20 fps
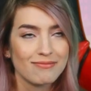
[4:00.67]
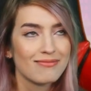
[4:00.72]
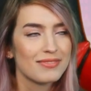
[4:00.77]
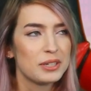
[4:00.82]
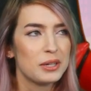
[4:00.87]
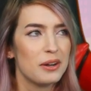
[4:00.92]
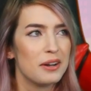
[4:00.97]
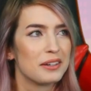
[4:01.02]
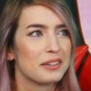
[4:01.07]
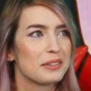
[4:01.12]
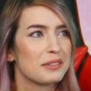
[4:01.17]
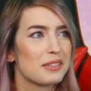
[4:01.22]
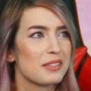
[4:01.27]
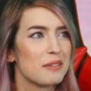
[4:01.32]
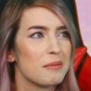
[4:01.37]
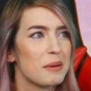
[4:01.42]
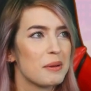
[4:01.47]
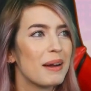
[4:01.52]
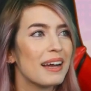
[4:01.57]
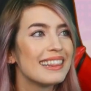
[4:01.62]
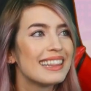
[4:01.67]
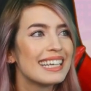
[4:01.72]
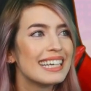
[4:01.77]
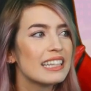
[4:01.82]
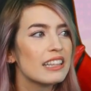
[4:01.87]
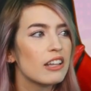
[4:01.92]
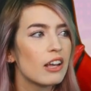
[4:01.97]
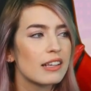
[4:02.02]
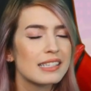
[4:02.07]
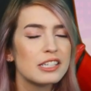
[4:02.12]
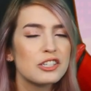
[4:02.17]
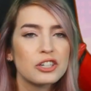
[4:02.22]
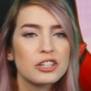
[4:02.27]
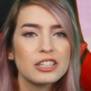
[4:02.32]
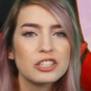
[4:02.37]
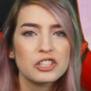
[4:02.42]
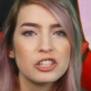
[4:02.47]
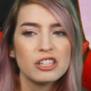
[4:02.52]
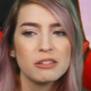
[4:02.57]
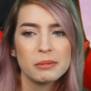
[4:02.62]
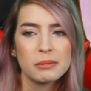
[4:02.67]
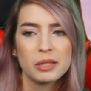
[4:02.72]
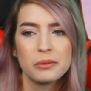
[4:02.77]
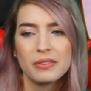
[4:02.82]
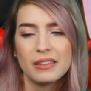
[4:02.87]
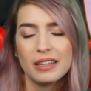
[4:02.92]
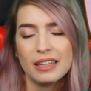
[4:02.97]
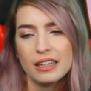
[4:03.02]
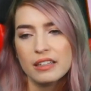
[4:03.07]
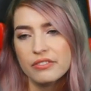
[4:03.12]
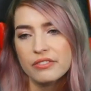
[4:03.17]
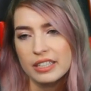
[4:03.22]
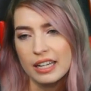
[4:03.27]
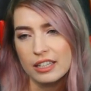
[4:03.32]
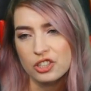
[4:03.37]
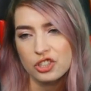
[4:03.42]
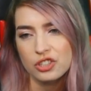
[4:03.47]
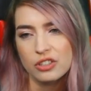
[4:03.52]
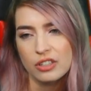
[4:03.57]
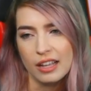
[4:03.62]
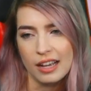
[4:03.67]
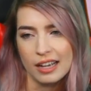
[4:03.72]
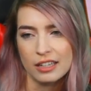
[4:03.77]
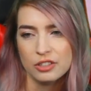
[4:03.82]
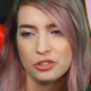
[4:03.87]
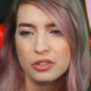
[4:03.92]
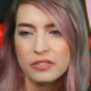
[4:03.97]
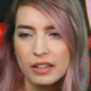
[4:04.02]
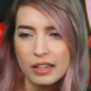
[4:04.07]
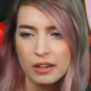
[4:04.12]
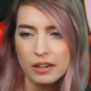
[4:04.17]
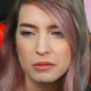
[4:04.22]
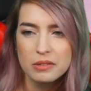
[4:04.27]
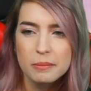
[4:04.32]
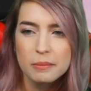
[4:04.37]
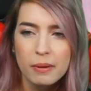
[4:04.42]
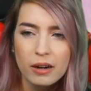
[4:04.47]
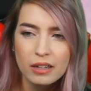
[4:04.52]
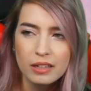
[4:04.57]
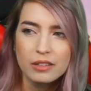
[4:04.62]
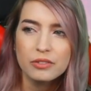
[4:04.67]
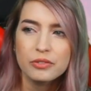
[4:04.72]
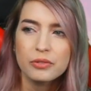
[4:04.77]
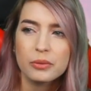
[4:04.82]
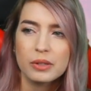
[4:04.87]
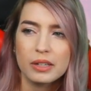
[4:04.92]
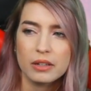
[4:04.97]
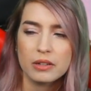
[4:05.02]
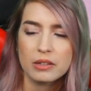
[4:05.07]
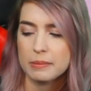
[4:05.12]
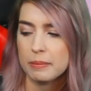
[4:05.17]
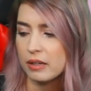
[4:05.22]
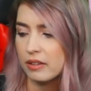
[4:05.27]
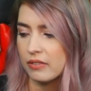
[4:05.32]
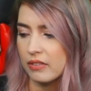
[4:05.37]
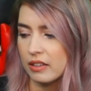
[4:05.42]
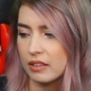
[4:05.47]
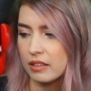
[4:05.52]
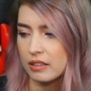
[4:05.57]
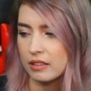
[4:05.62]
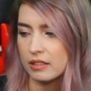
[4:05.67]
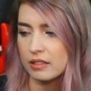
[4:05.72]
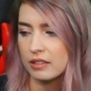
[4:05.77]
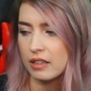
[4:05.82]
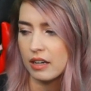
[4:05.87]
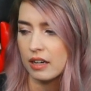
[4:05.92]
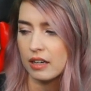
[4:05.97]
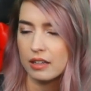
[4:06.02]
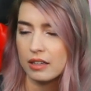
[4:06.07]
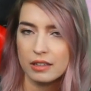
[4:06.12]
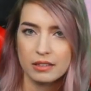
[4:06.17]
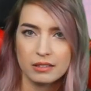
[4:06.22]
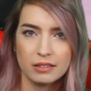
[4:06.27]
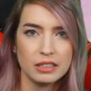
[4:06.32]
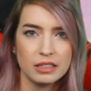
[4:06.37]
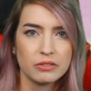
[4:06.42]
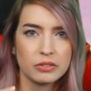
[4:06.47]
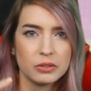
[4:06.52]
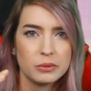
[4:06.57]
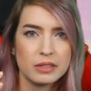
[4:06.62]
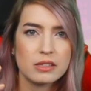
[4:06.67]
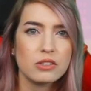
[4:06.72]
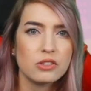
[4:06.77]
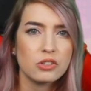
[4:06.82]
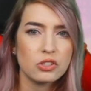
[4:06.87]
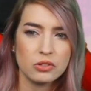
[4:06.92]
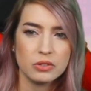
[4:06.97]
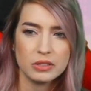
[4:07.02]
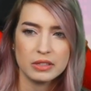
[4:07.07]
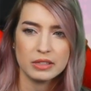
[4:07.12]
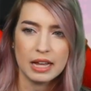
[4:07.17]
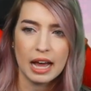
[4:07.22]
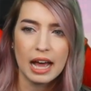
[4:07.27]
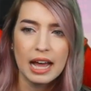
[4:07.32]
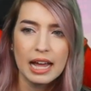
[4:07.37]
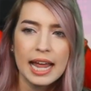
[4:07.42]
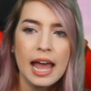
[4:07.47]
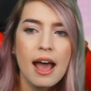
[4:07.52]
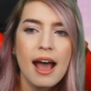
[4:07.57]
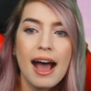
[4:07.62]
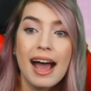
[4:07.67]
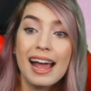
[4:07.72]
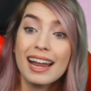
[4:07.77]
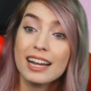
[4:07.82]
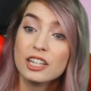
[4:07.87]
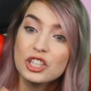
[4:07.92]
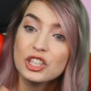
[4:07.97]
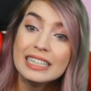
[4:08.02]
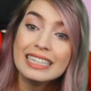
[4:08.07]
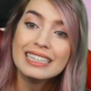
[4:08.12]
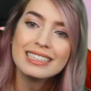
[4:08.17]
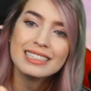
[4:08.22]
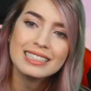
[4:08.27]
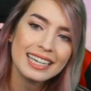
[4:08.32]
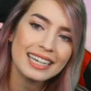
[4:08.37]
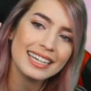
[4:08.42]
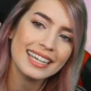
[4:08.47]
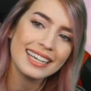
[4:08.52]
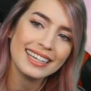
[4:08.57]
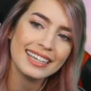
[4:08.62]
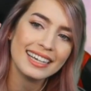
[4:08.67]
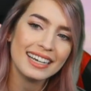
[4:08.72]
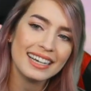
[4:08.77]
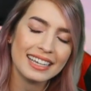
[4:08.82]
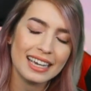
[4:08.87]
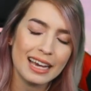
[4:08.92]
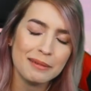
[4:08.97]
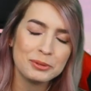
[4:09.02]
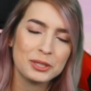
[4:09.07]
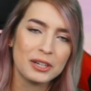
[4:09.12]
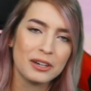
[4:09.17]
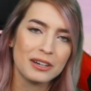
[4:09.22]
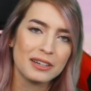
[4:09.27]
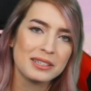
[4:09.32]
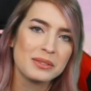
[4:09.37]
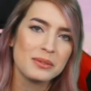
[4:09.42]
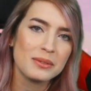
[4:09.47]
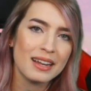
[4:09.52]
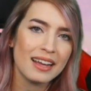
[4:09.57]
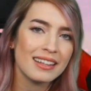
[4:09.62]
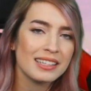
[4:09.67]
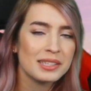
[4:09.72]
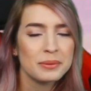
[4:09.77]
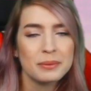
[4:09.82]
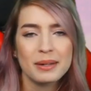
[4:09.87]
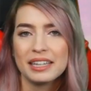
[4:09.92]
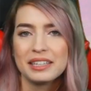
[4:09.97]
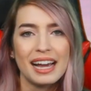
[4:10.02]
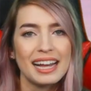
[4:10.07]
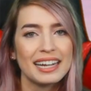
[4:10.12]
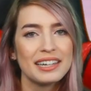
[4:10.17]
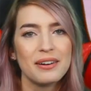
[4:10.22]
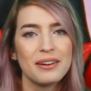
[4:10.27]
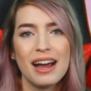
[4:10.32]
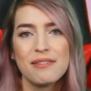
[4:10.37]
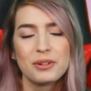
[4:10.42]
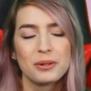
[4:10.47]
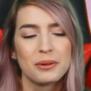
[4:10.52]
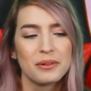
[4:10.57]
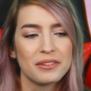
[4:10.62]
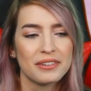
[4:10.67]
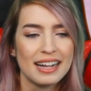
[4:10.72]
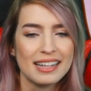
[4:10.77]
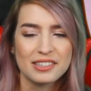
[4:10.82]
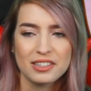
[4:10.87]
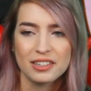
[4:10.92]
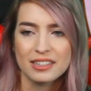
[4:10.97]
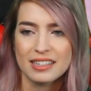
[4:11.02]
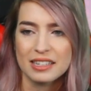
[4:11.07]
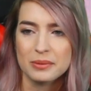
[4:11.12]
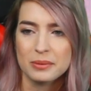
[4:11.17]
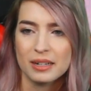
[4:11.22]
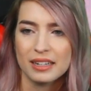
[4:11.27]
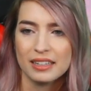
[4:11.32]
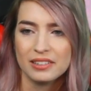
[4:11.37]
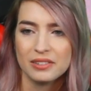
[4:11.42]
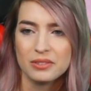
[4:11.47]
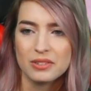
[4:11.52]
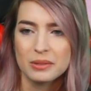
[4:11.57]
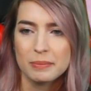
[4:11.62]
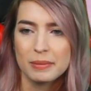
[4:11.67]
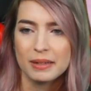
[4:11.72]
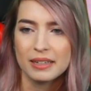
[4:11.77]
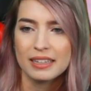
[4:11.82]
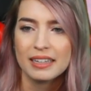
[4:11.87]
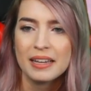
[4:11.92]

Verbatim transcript: Chronicles on my mind. The Lost in Tria tournament. The Invitational 100 thing I was a part of. When I was part of the influencers doing that. I actually need to get a capture card. So now that's what I don't have no other answer because that's what I use, but...